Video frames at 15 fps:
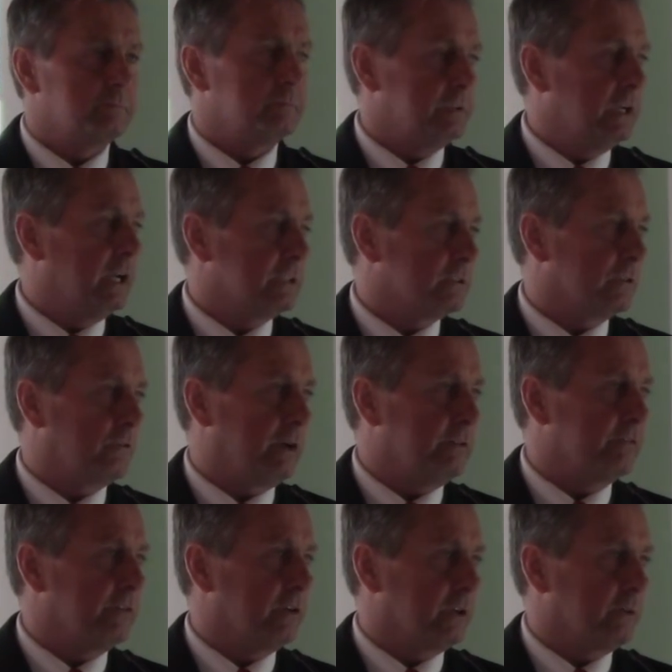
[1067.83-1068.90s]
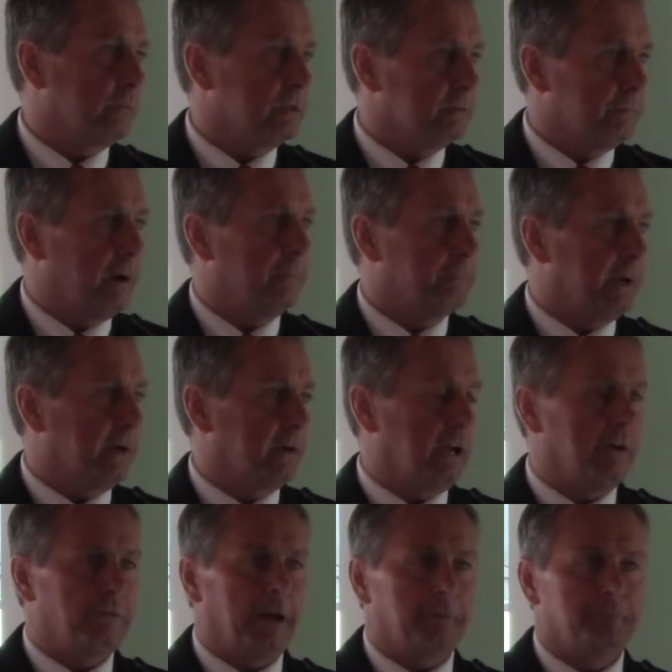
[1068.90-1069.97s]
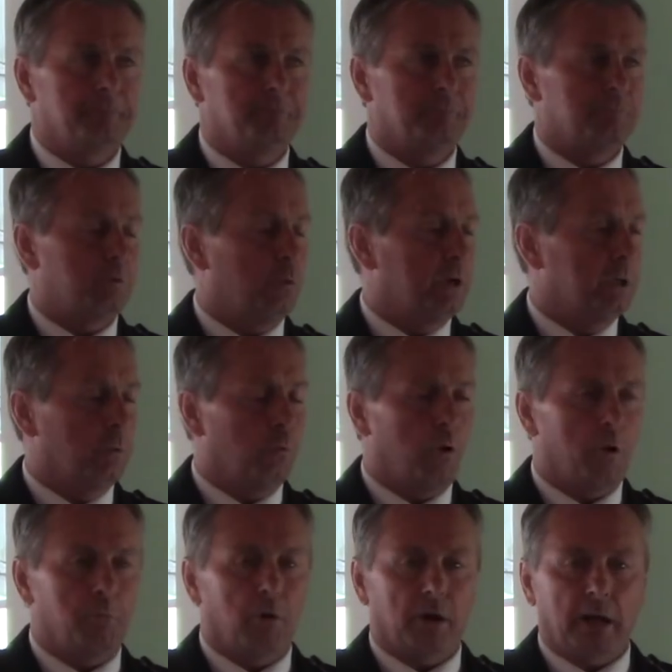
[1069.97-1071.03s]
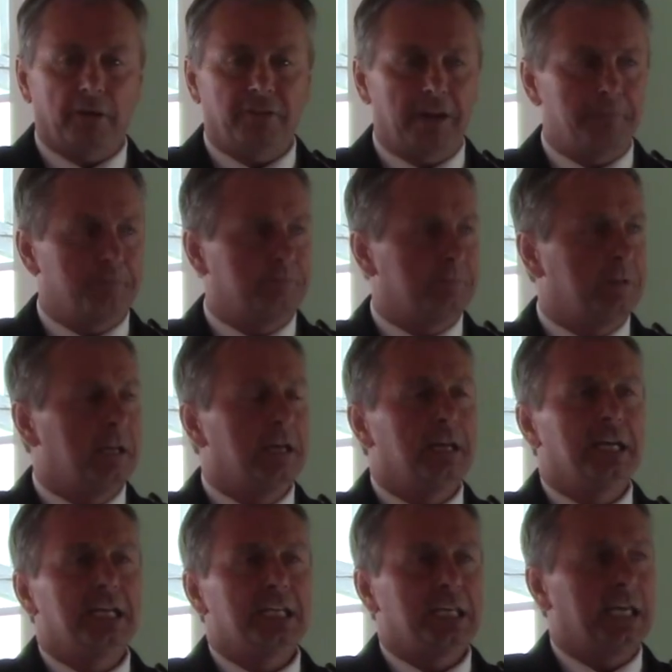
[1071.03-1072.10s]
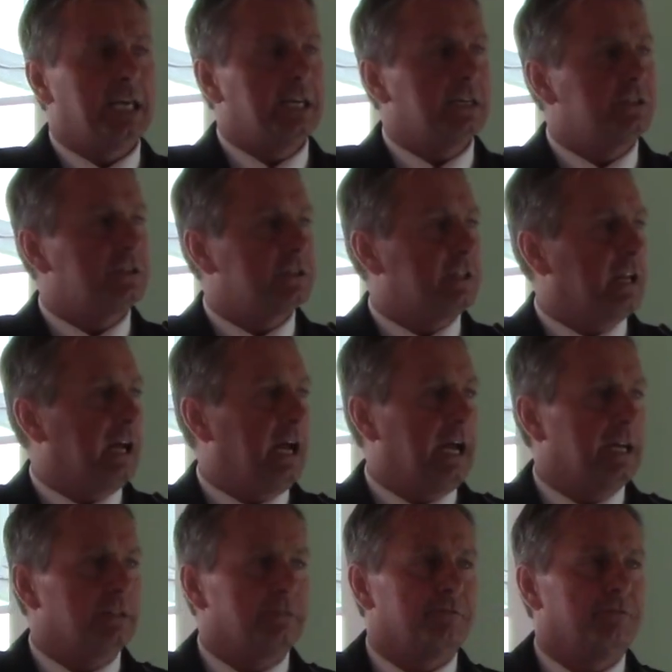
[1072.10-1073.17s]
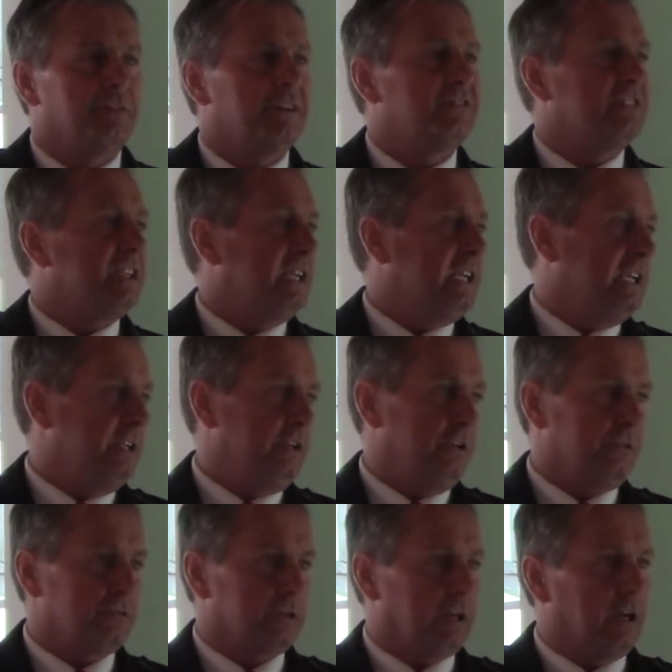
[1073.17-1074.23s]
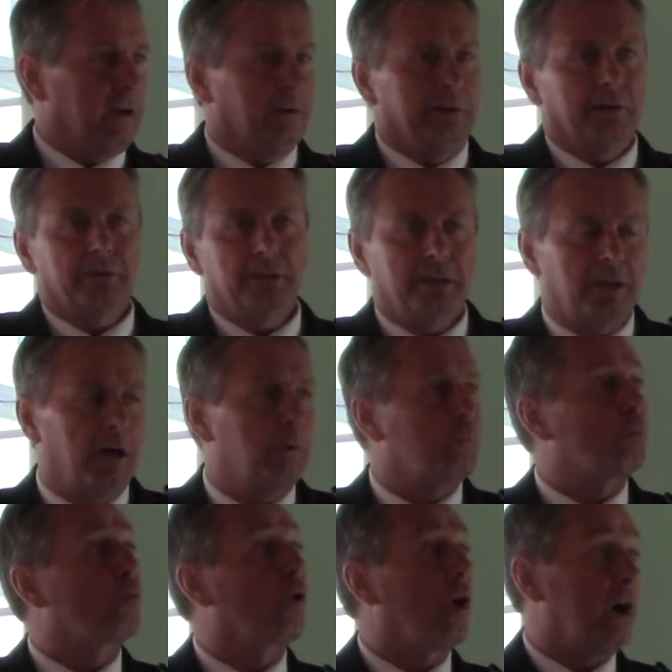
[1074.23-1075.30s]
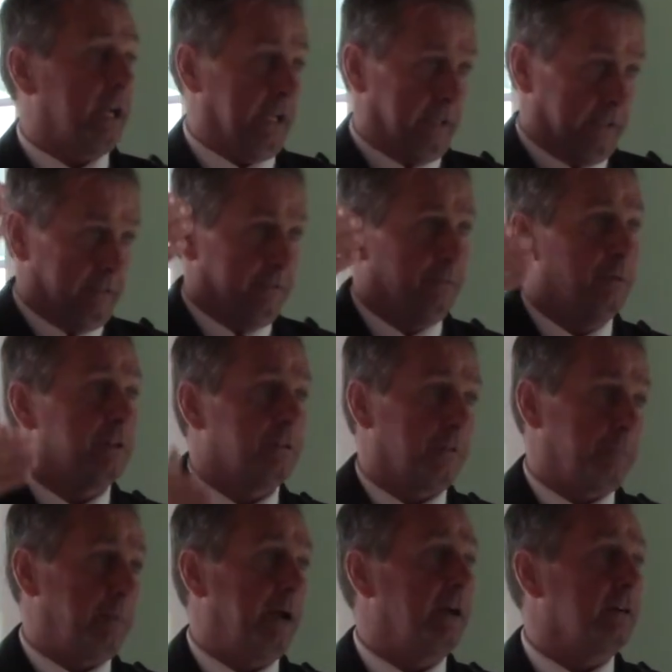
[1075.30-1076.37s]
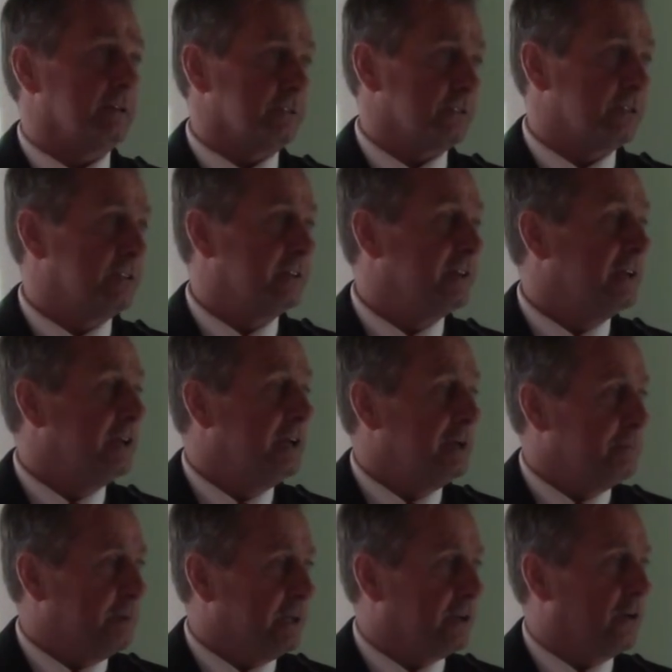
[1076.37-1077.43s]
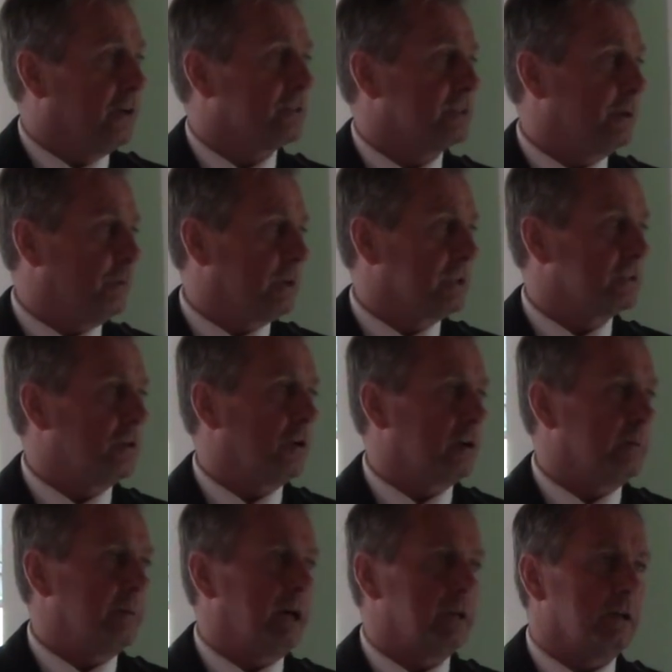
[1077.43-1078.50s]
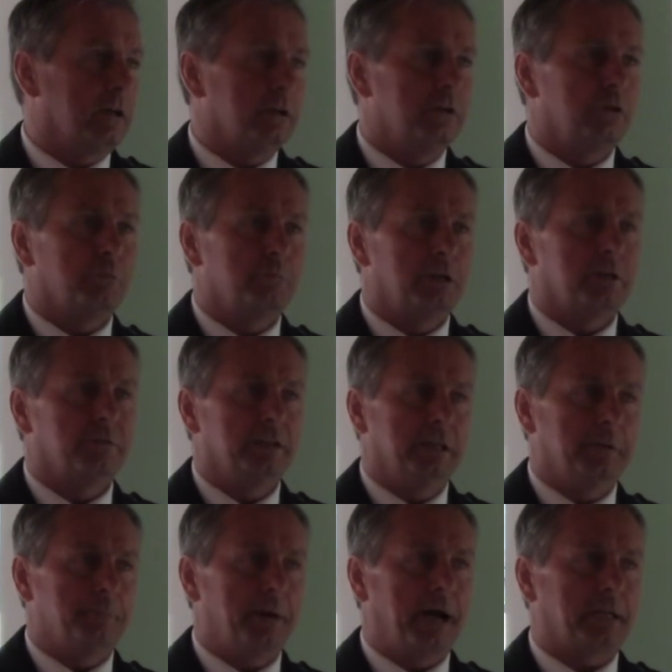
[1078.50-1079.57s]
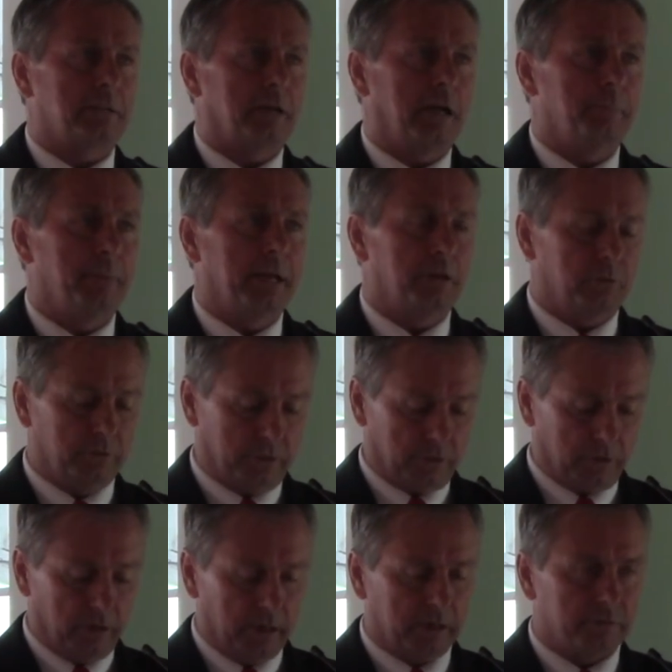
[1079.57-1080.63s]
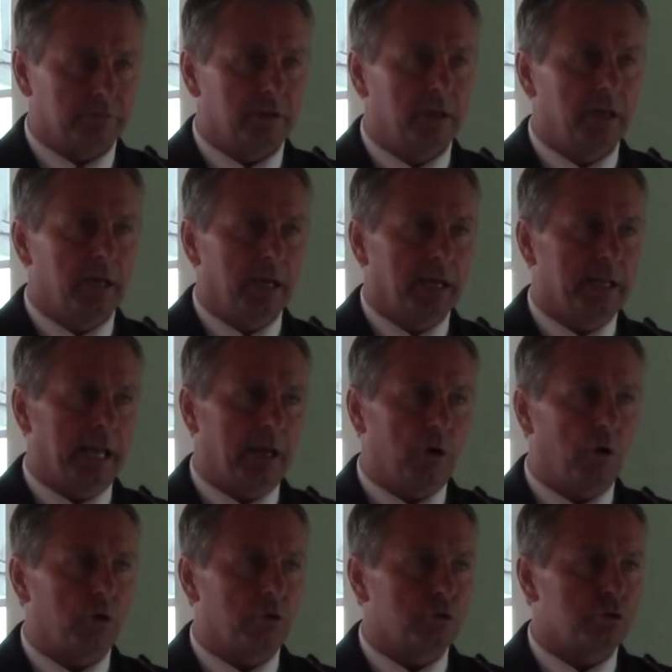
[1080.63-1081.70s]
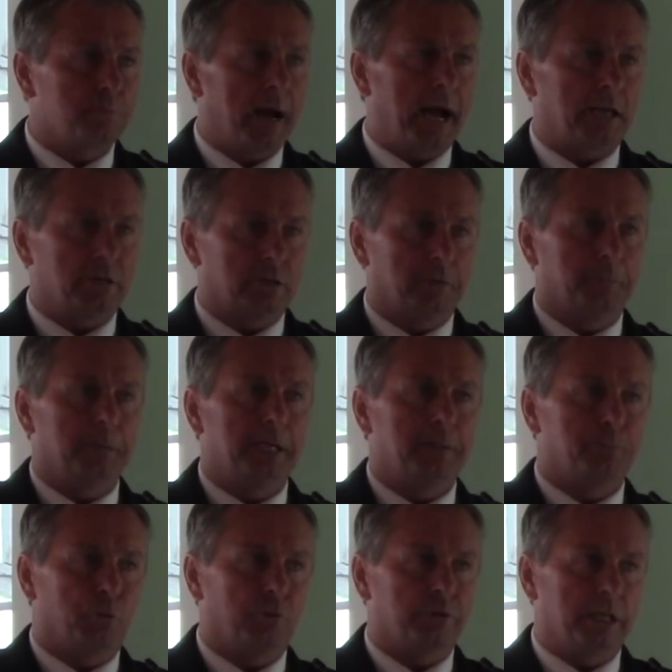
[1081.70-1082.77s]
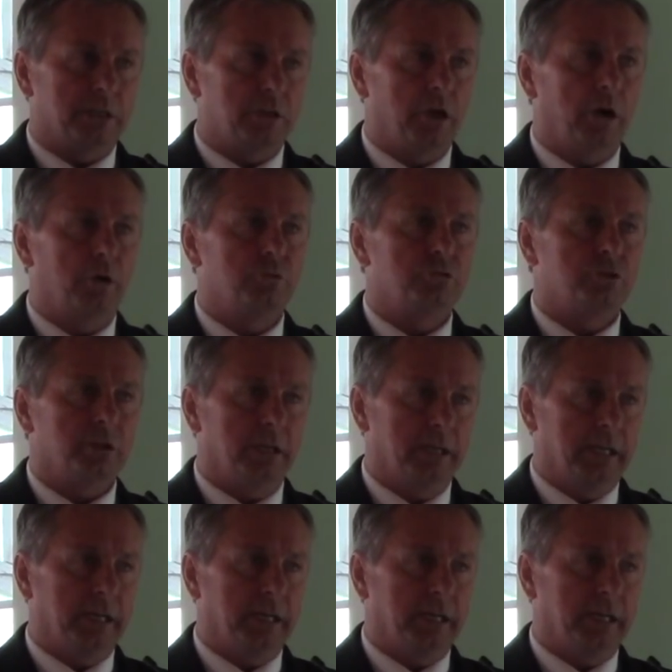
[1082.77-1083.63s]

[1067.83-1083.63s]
it's a great feeling when a parent. I've had, go into Walmart, I've had kids that I had 15 years ago, and here they come running with their parents because they want to talk about a little bit of an impact that I made on their life. And that all goes back to the people that coached and